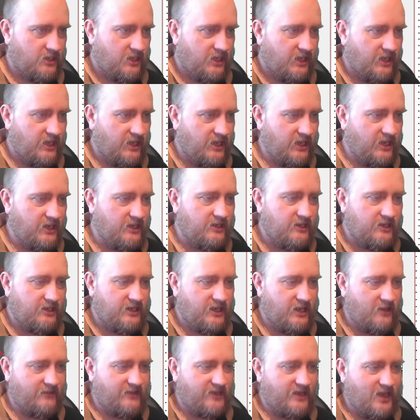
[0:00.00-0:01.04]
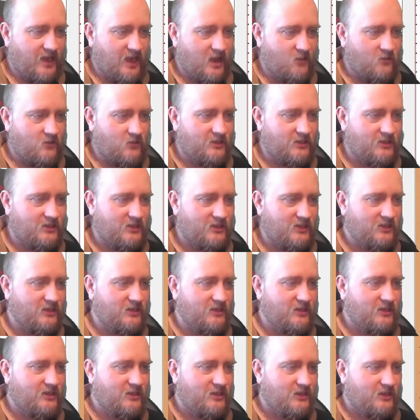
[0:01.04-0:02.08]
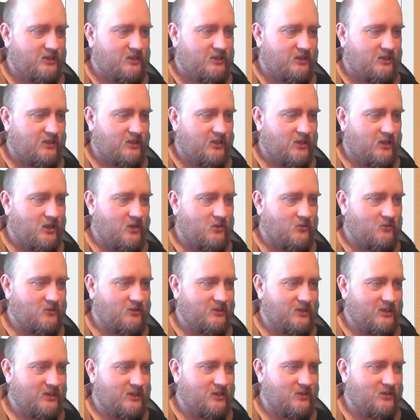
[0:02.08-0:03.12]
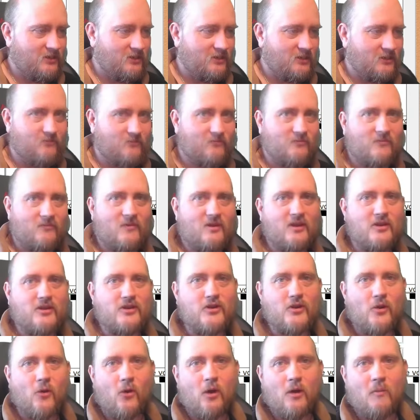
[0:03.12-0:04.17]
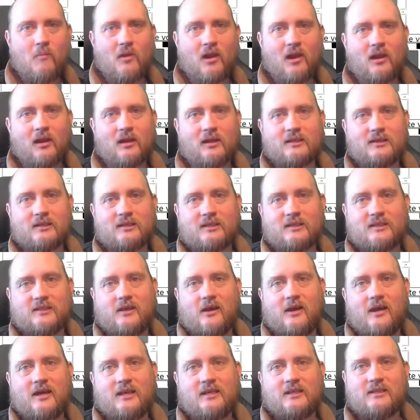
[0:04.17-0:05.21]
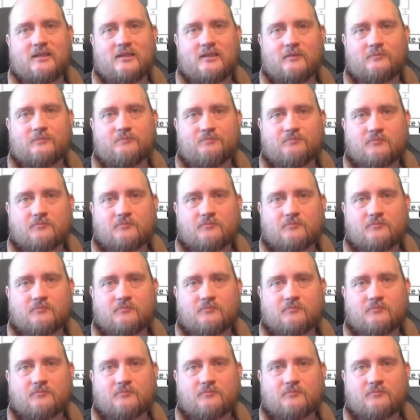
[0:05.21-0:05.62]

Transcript: and there we go. Now they are normal sized.